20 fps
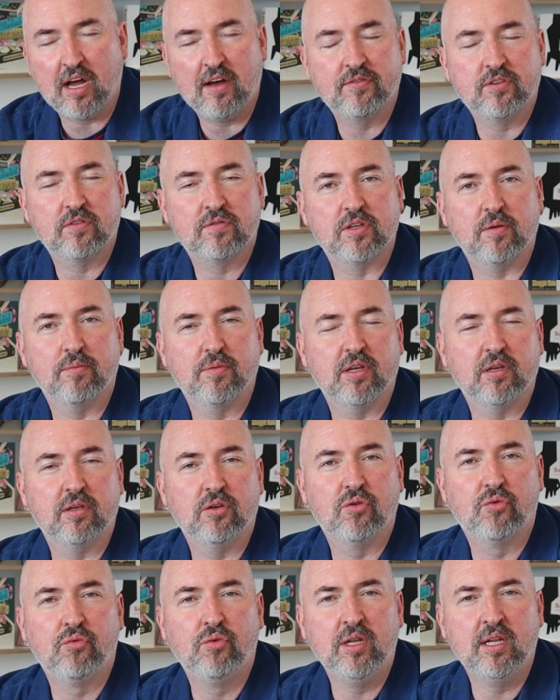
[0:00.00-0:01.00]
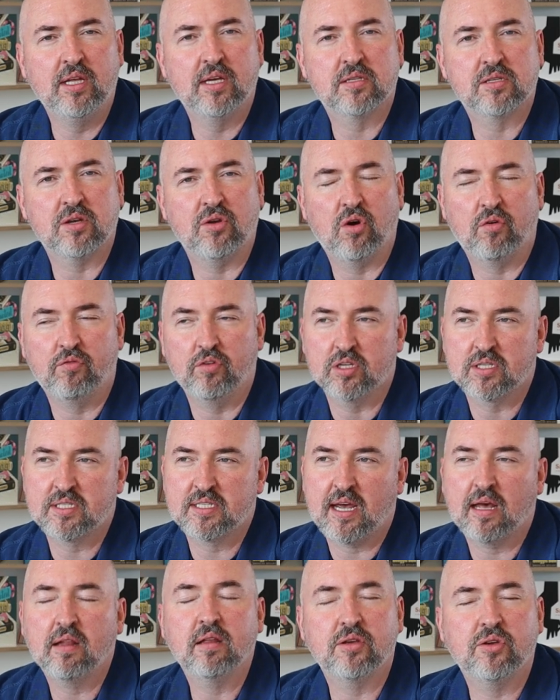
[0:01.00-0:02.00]
draft of something, you're really as a novelist
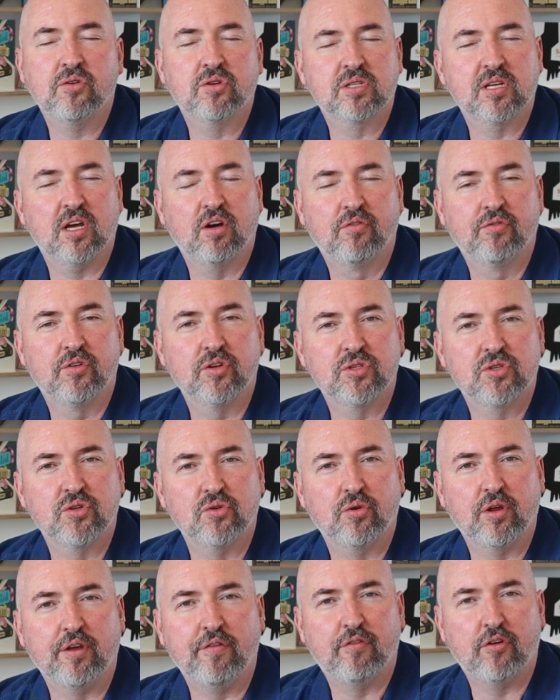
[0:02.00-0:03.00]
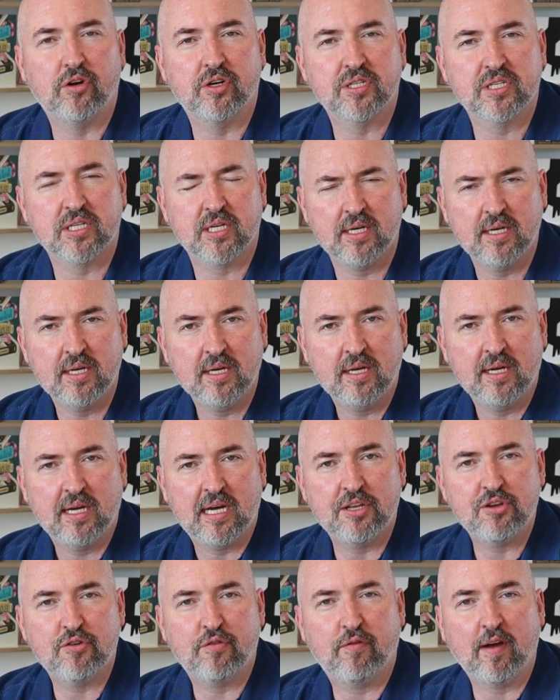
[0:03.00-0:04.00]
telling yourself the story first,
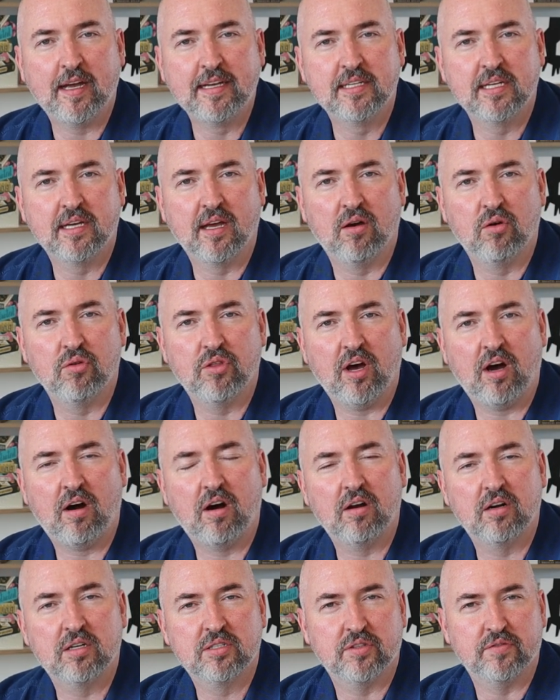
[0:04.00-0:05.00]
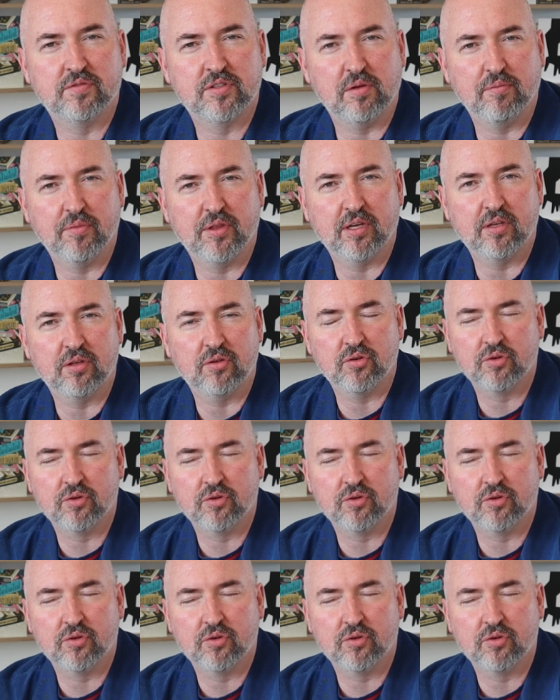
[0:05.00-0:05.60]
and you're finding out the heart of something.